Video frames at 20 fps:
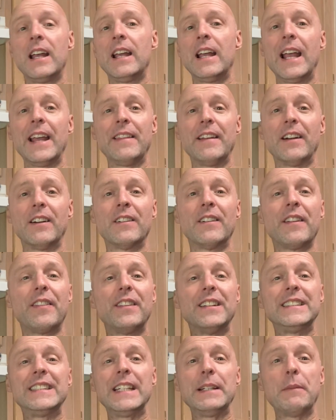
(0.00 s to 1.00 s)
Hey there,
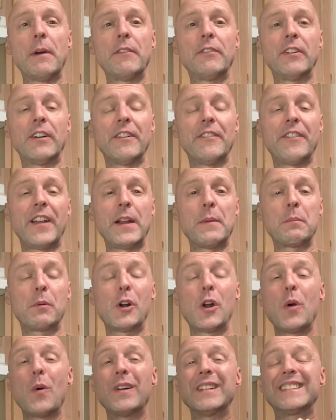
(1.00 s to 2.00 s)
the team over at
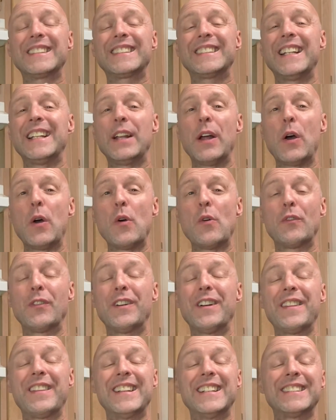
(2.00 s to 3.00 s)
Vayepro sent
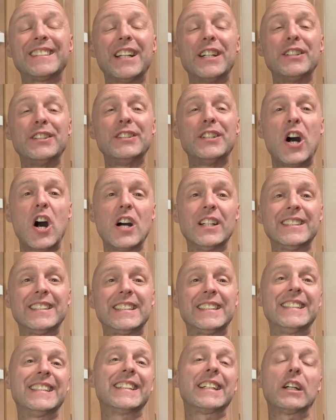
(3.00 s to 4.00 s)
over this
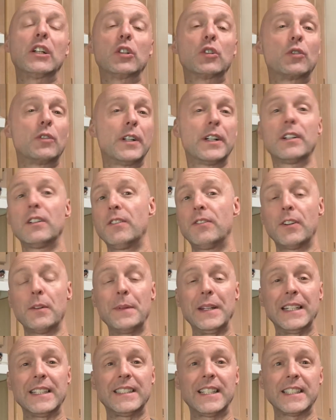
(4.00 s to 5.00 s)
non-stick griddle for
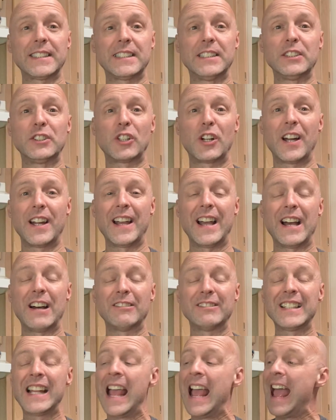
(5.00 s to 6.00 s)
me to test and try
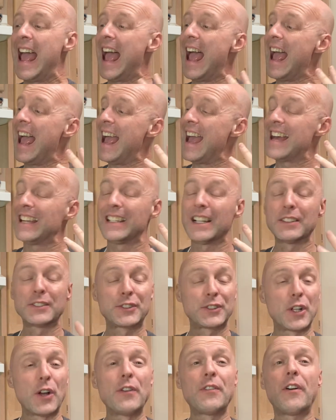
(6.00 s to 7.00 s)
out, and
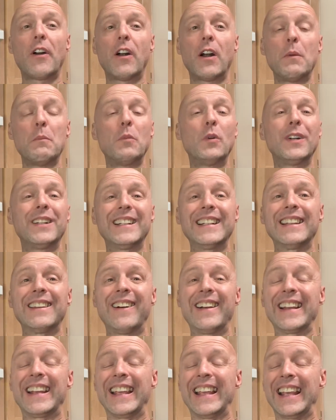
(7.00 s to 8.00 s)
so far I'm really
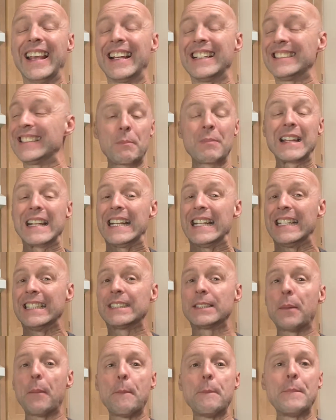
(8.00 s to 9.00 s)
liking it.
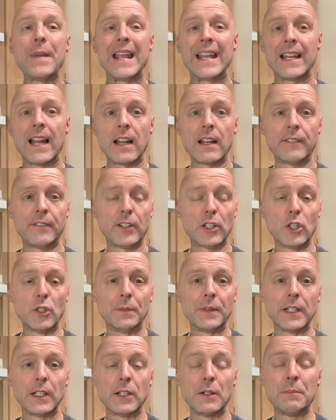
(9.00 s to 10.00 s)
It's made out of
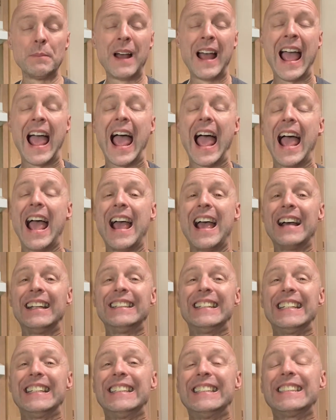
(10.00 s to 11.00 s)
aluminum
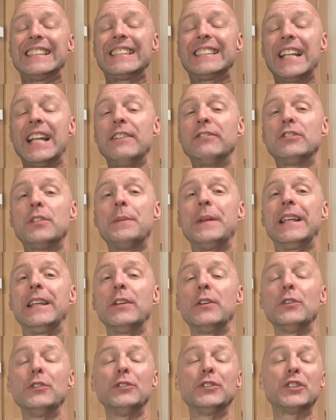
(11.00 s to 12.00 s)
and it is safe to be
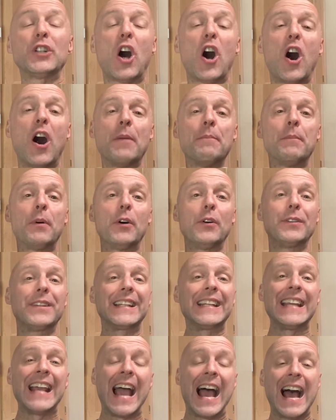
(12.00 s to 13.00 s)
used on
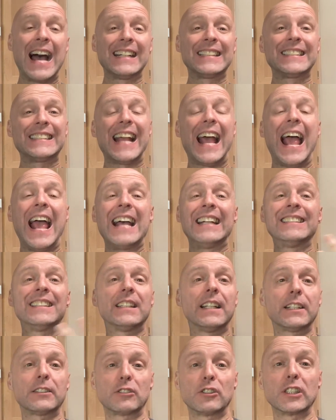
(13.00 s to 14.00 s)
both gas and
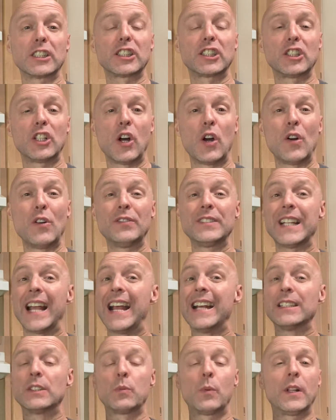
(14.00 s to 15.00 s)
electric stoves
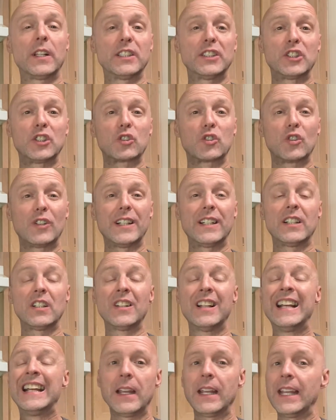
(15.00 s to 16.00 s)
as well as your
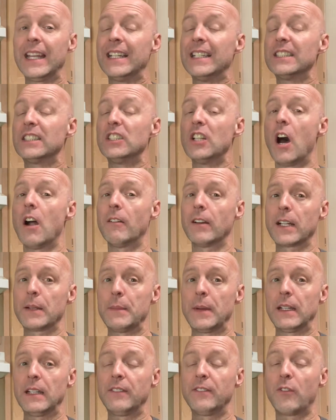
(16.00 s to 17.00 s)
grill. It is not
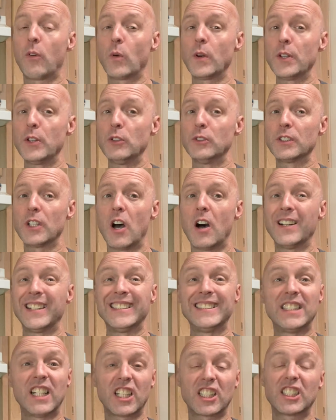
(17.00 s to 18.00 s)
recommended for use on
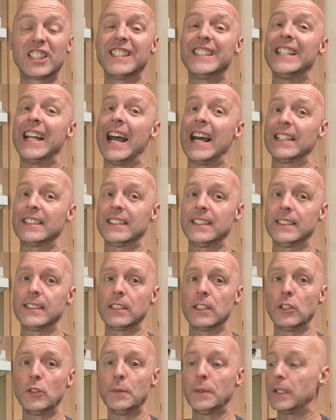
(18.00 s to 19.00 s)
induction as it is
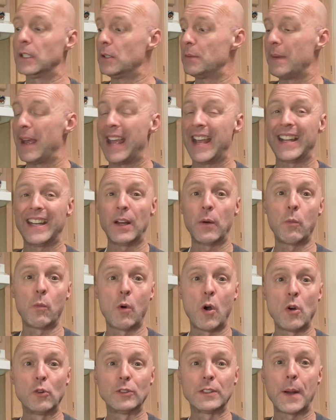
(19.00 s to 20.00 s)
aluminum and it
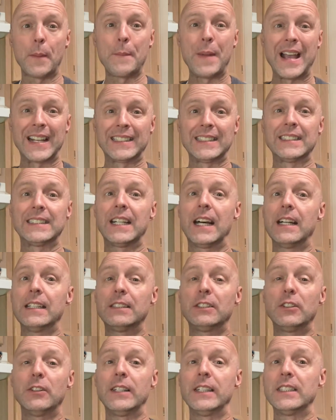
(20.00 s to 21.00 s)
won't
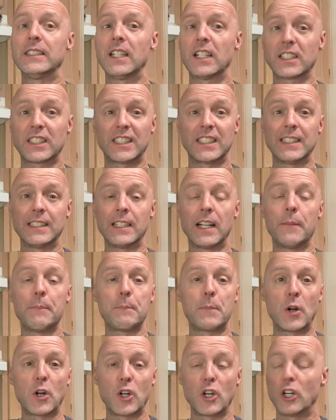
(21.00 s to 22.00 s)
magnetize to the induction
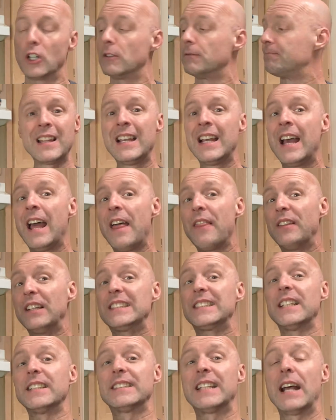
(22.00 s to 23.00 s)
burner.
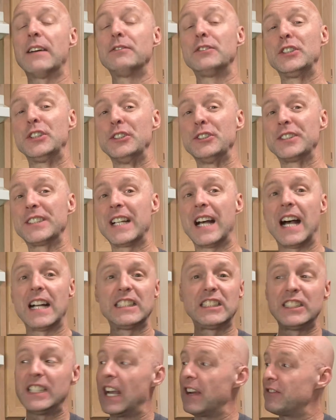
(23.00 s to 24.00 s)
This does have two
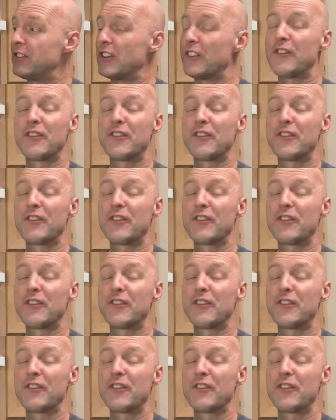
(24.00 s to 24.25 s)
sides. You have your